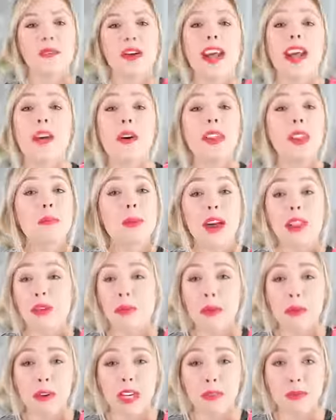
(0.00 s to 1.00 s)
When I go in the
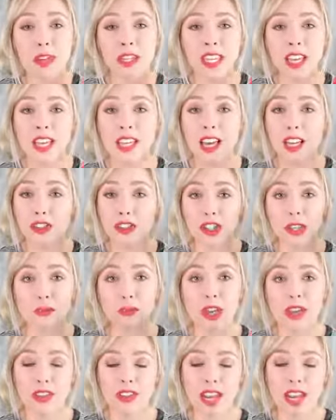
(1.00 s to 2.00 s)
bathroom to brush my teeth, I usually
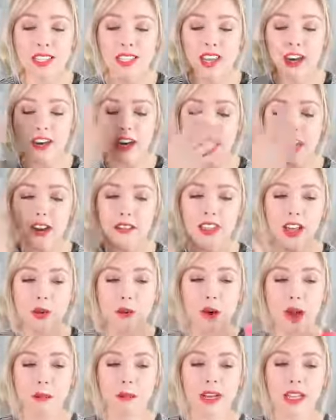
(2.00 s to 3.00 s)
bring these and I'll kind of like
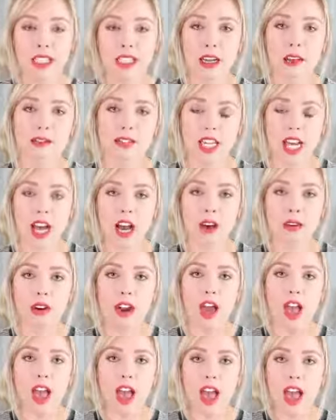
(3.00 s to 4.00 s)
wipe myself
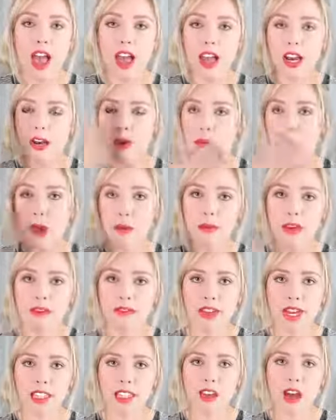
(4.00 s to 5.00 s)
down and wipe my
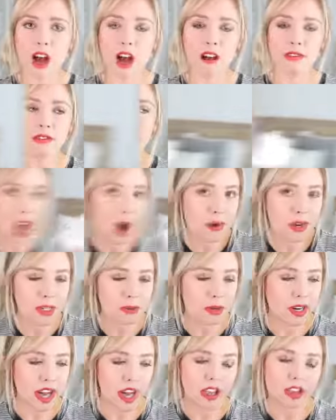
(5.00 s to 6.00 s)
face off. I
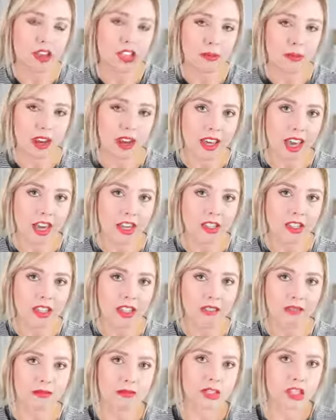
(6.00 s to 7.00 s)
always bring allergy
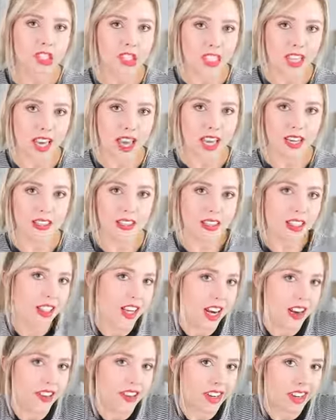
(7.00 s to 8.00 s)
medication just in case,
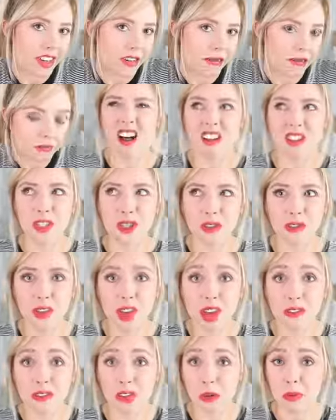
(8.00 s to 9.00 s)
you never know. Also, if
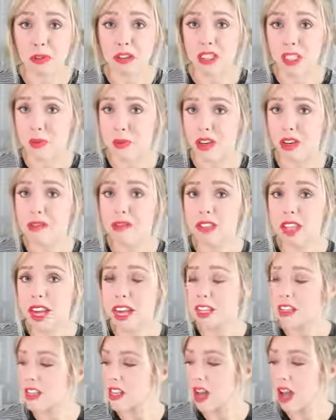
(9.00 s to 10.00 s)
you have trouble sleeping on
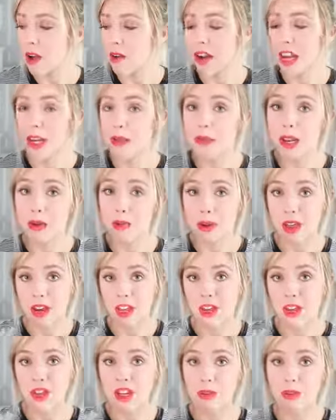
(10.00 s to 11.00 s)
flights, I recommend
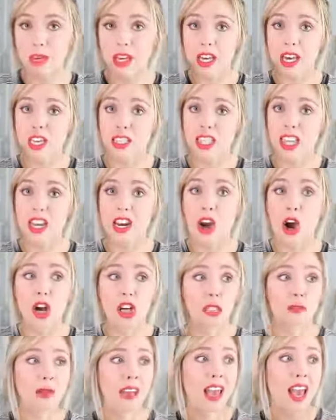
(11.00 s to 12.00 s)
Benadryl because it
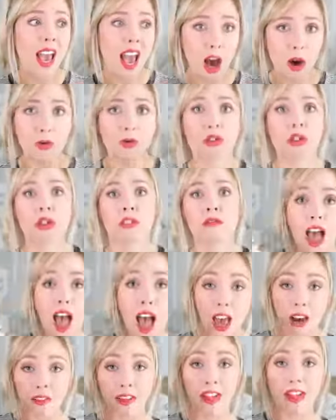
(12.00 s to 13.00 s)
knocks me out.
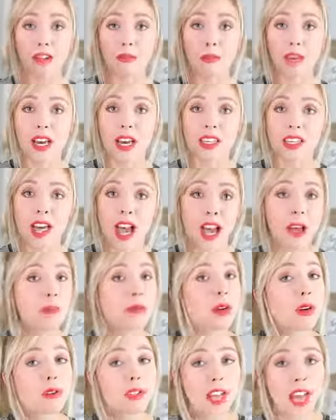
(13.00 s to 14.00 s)
Advil, because I
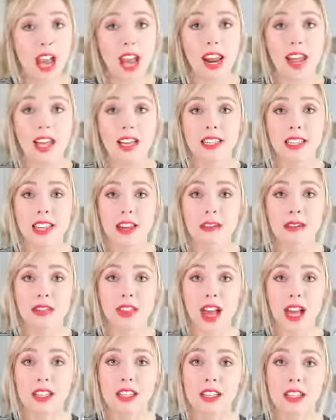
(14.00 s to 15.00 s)
am prone to headaches, and if
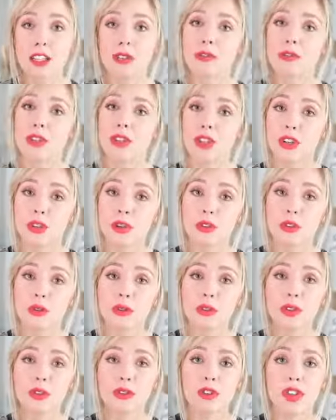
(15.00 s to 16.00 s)
that's you
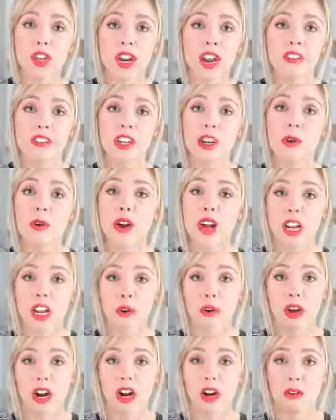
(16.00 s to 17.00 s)
too, you should never go
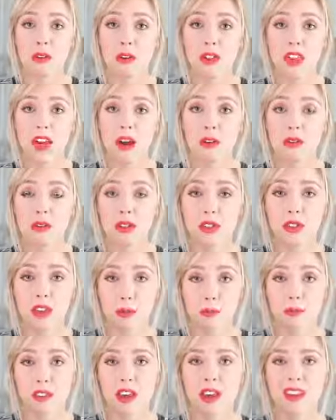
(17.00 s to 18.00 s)
anywhere without
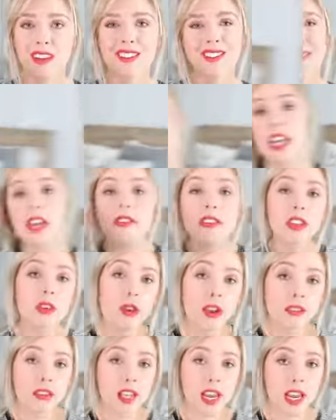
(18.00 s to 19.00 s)
something. And even
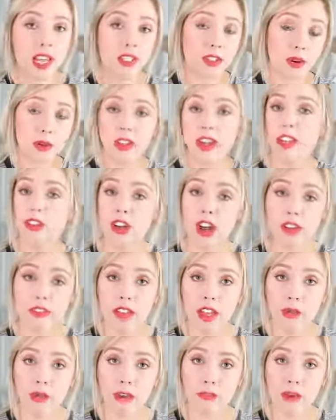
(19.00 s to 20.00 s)
though I've said I don't like
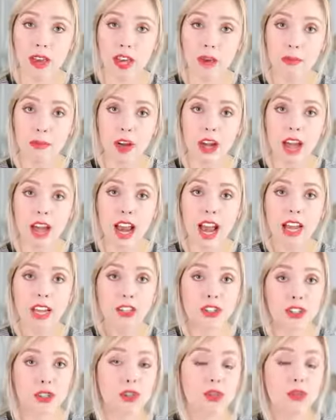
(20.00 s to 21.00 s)
traveling with makeup on, I
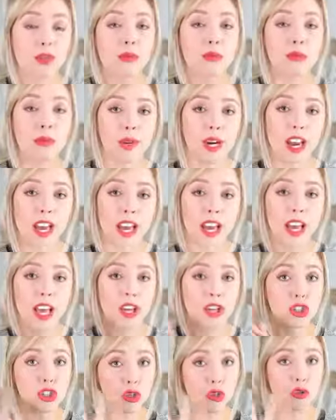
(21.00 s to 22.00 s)
do
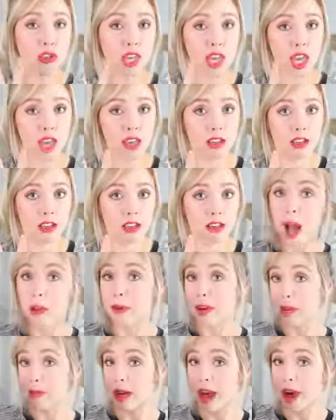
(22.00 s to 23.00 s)
bring two things. I
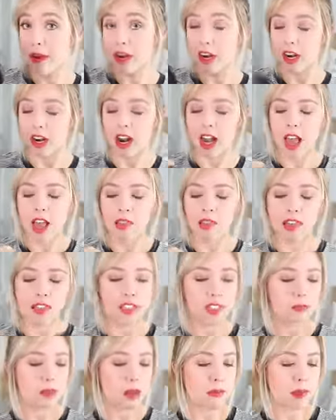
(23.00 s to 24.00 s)
bring powder.
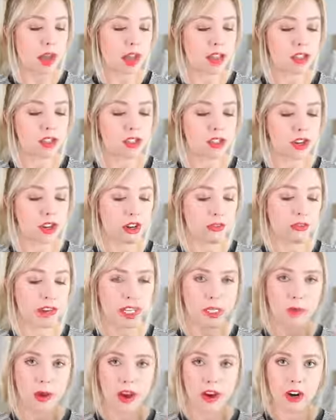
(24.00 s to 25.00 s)
This is my MAC Studio
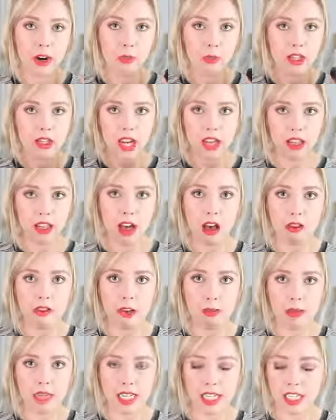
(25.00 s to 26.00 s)
Fix powder, which I love,
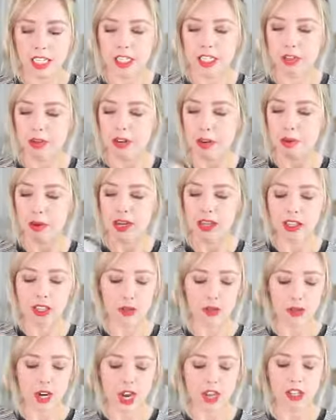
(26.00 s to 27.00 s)
I'm addicted to, and I bring a
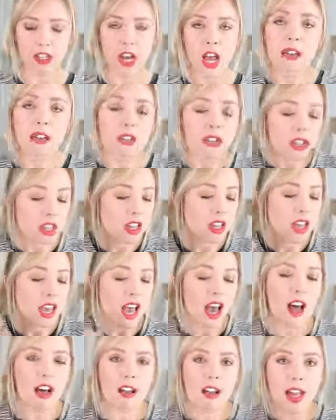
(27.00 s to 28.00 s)
little brush. Usually
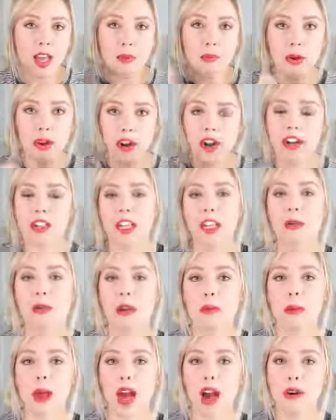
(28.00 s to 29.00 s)
I'll like put on a little
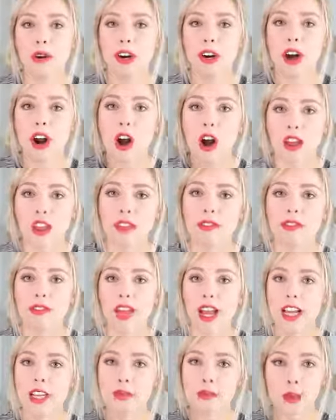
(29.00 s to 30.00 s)
bit of powder on the
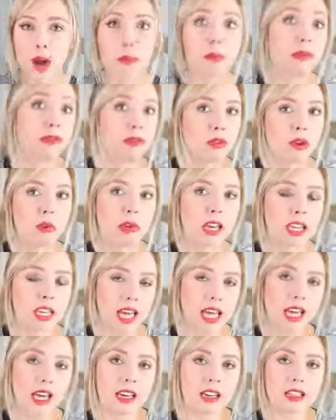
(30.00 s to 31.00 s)
flight right before we
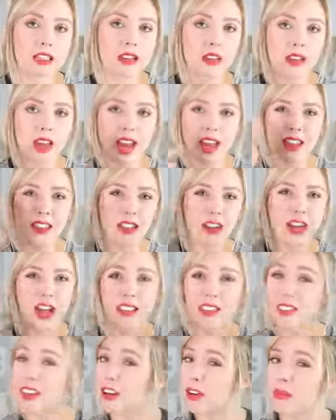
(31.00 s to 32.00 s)
land so that I look
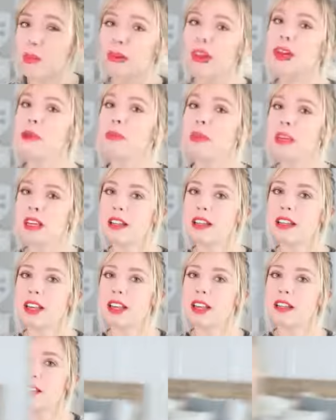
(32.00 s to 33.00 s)
a little more appealing.